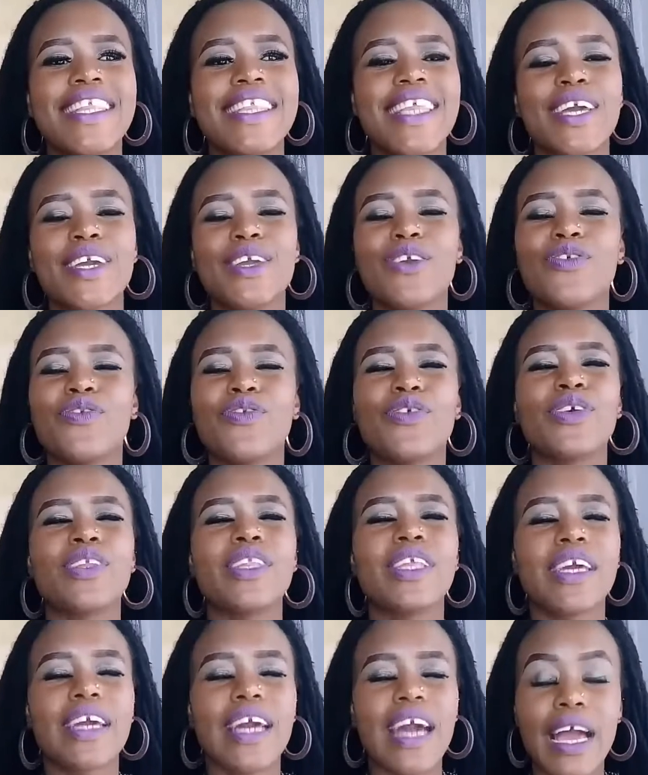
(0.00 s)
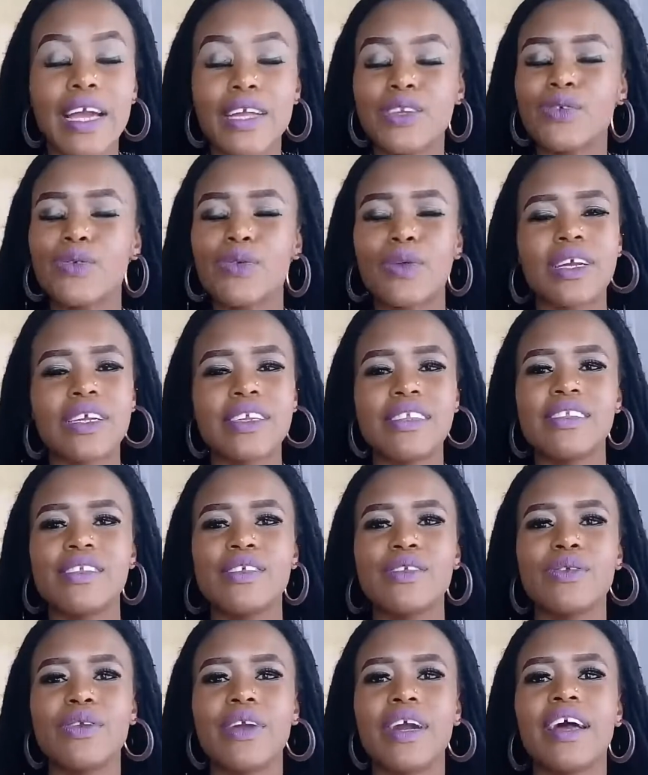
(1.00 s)
Thank you for the kind
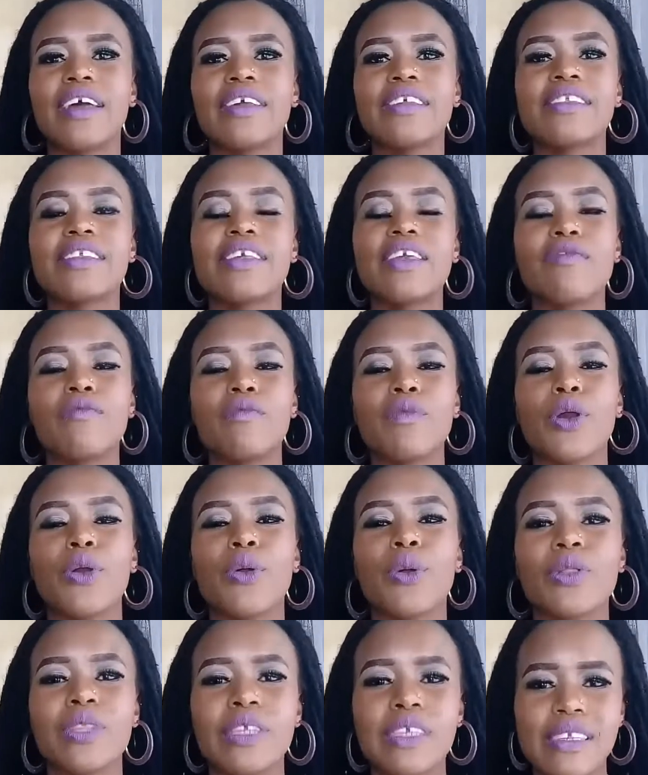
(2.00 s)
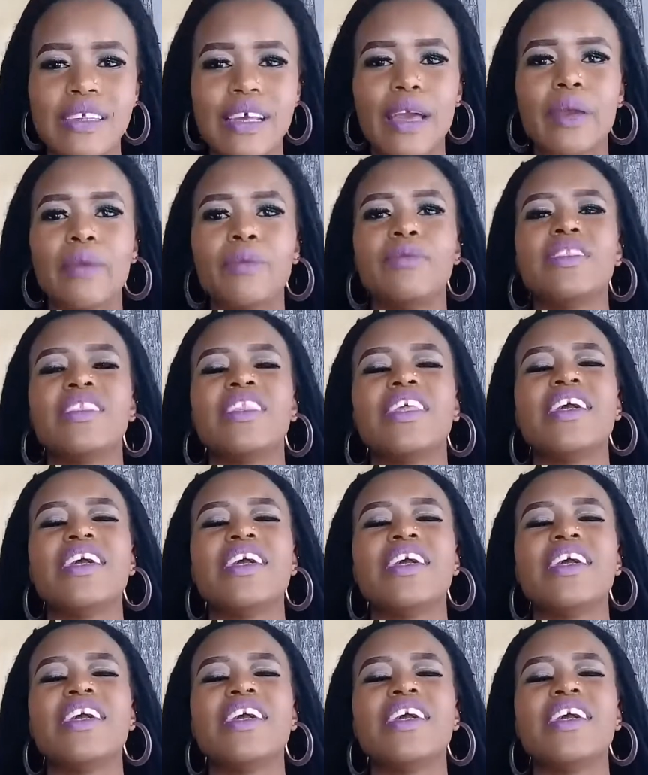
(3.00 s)
words you guys give me all the time.